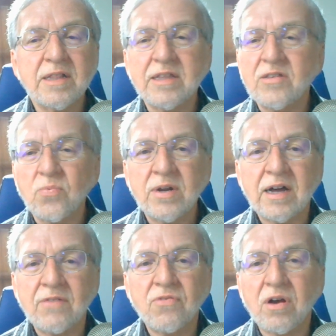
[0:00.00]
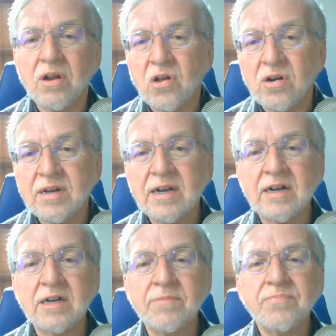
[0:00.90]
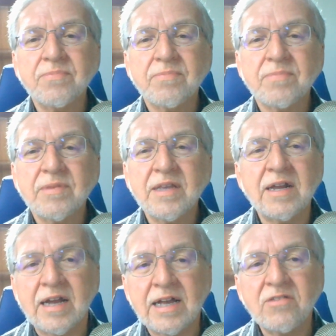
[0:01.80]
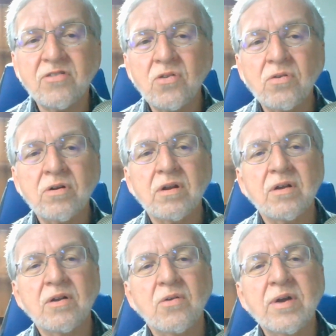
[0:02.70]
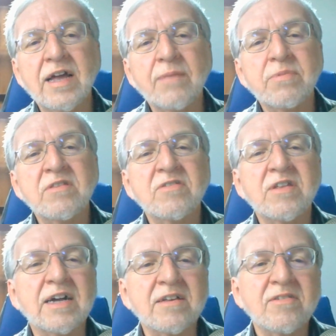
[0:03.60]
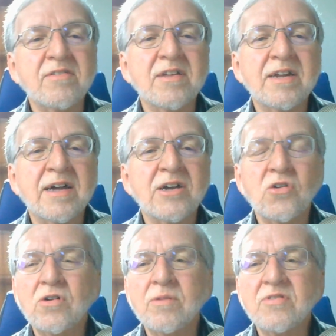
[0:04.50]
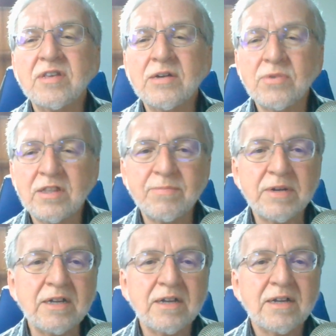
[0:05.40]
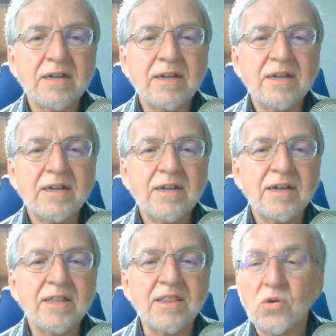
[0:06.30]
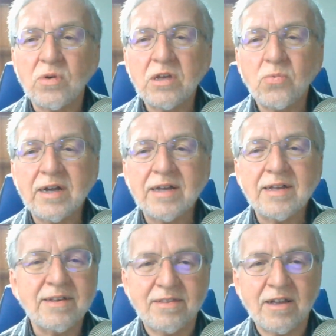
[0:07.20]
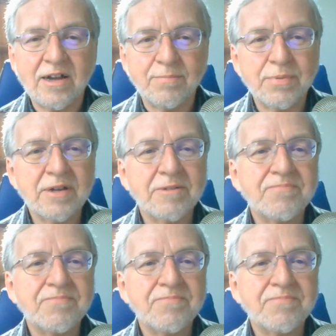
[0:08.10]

This went on for a long time, and I asked the Lord, What happens next? And I heard him say within me, The only way is up.